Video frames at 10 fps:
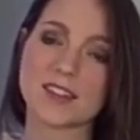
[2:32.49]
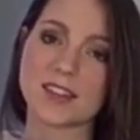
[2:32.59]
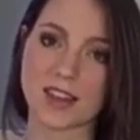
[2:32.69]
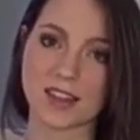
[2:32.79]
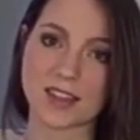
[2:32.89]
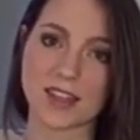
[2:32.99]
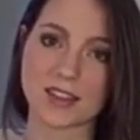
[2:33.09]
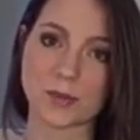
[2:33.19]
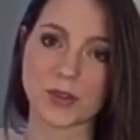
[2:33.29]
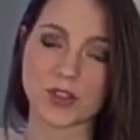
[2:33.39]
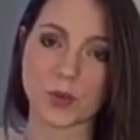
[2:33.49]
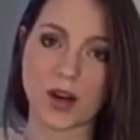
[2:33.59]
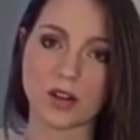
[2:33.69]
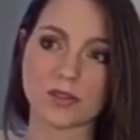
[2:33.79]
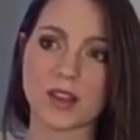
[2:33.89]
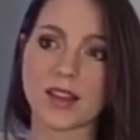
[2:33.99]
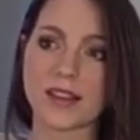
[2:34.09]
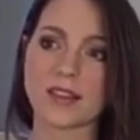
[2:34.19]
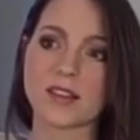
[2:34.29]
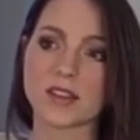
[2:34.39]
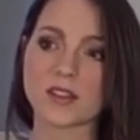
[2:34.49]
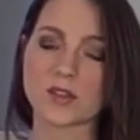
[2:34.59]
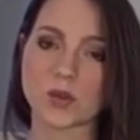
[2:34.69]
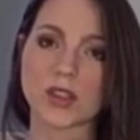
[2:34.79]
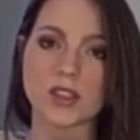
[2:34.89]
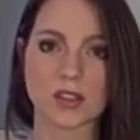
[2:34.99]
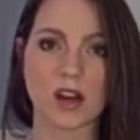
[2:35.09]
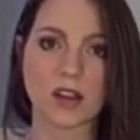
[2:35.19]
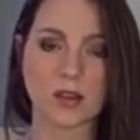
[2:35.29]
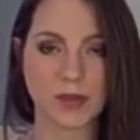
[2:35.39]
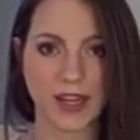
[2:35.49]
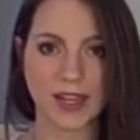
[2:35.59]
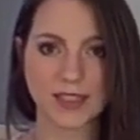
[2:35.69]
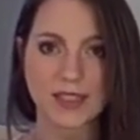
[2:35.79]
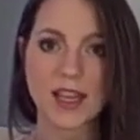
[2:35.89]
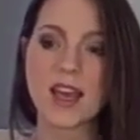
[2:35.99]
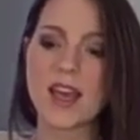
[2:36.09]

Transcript: synthesize the B12, and then the soil's on the plants,